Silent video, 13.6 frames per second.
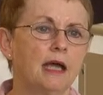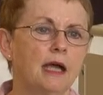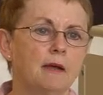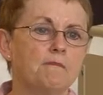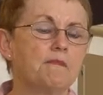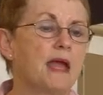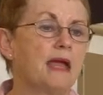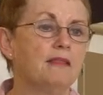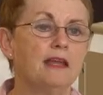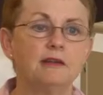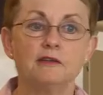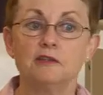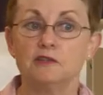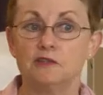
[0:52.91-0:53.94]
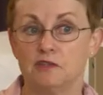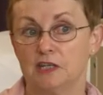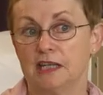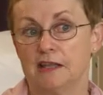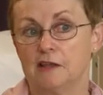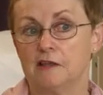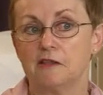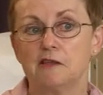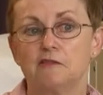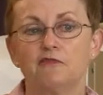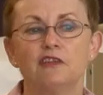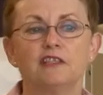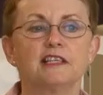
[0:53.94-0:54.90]
And then together,
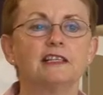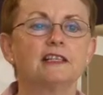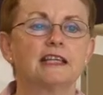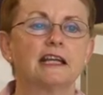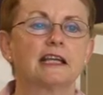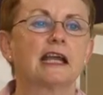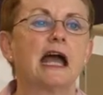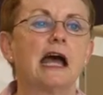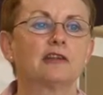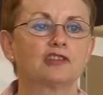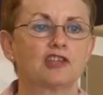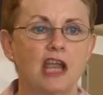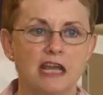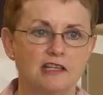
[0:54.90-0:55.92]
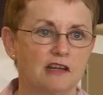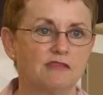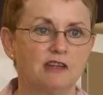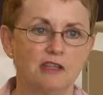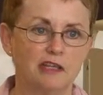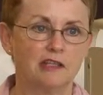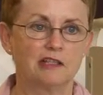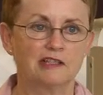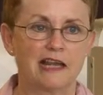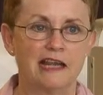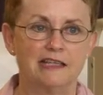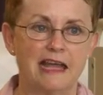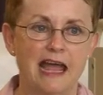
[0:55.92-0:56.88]
the facilitator can't change everything that's
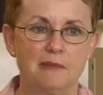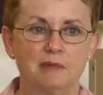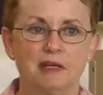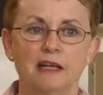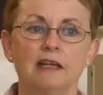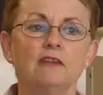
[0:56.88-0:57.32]
going to happen.